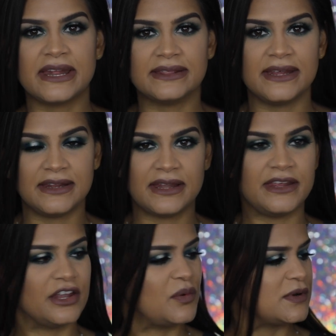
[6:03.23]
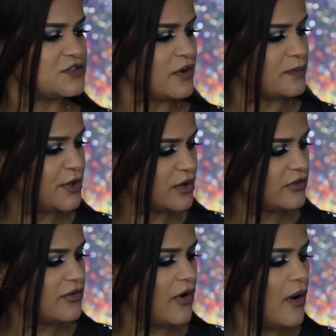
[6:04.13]
I didn't think that the other ones were
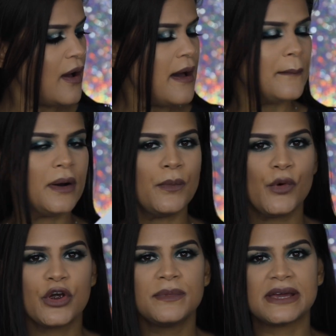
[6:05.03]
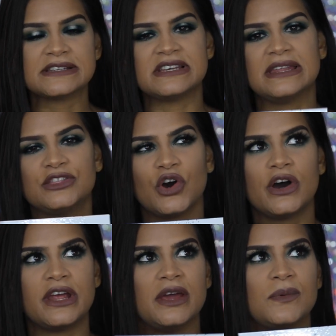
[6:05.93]
beautiful, but more because I
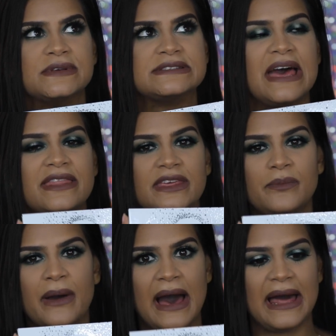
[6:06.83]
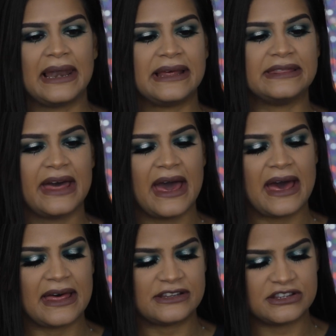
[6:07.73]
thought it was the palette that
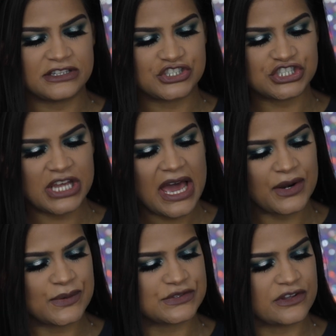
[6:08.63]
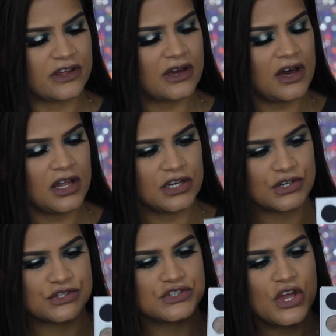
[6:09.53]
had the shadows or the
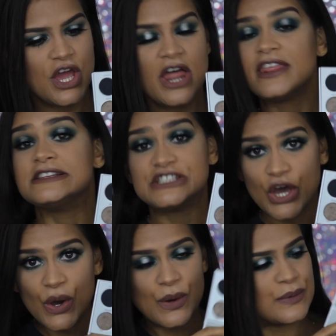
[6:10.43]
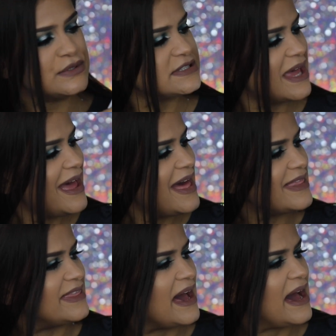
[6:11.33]
colors, the tones
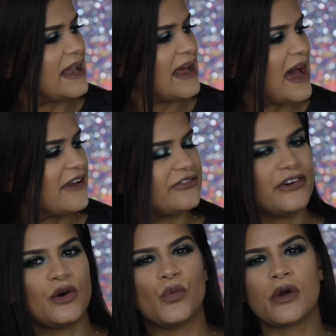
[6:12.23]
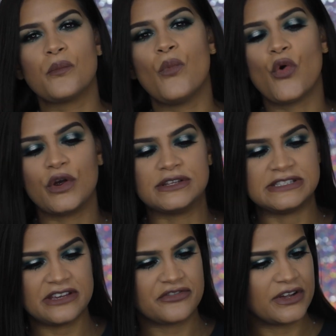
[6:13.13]
that I felt were more
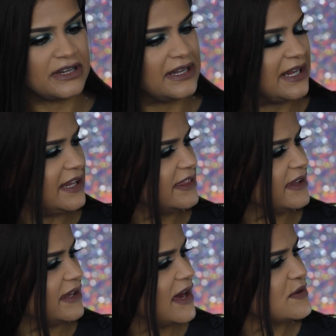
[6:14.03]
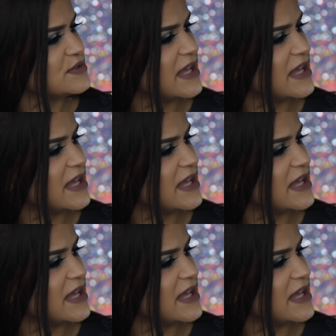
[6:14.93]
different than anything else.